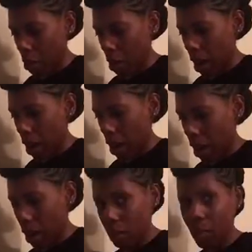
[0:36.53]

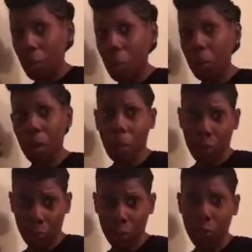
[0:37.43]
my
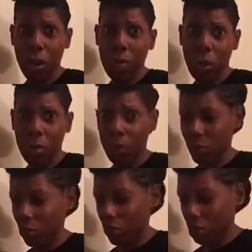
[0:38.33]
paternal and my
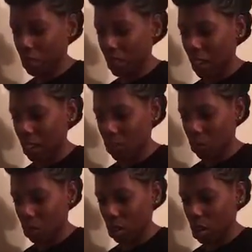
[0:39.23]
maternal grandmother's house
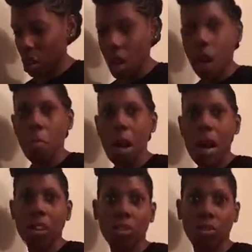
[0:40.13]
or
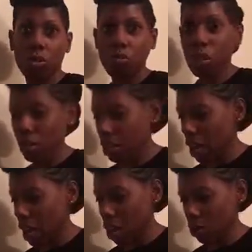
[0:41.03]
my sister and brother's
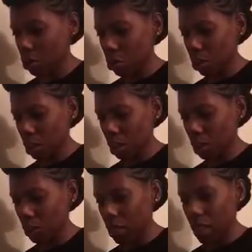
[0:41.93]
house or
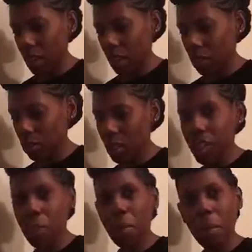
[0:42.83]
a friend's house.
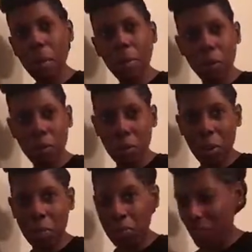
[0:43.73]
My mom cooked
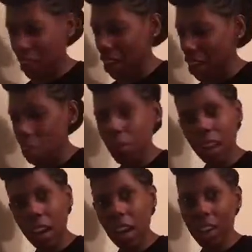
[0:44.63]
some, but
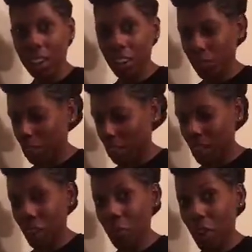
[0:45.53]
not as often.
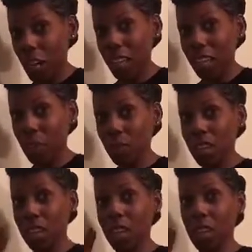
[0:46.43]
And our Friday thing was
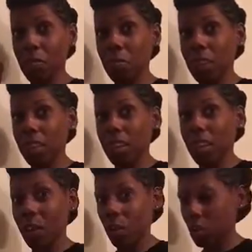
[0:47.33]
to get Pizza
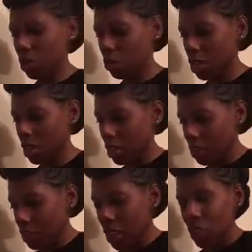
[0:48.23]
Hut or donuts.
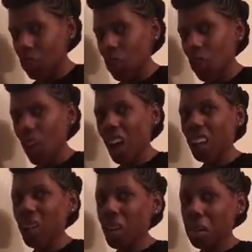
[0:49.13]
So I
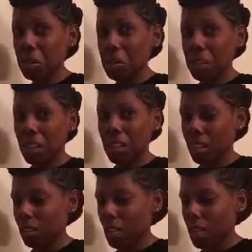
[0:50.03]
learned how to cook at a
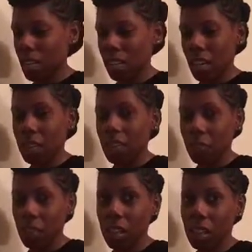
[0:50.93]
later age and
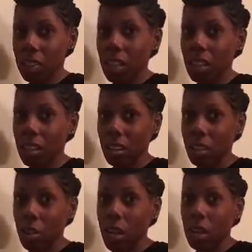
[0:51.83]
definitely learned how to cook
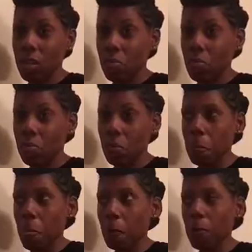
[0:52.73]
and
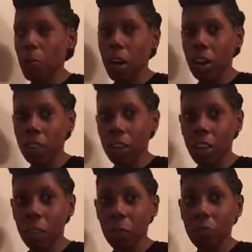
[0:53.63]
be more
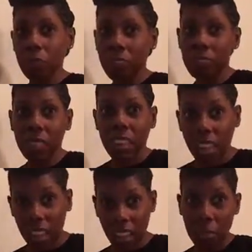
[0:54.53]
healthier
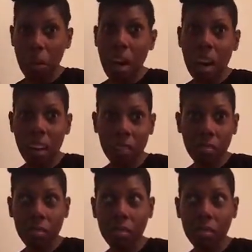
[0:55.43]
in my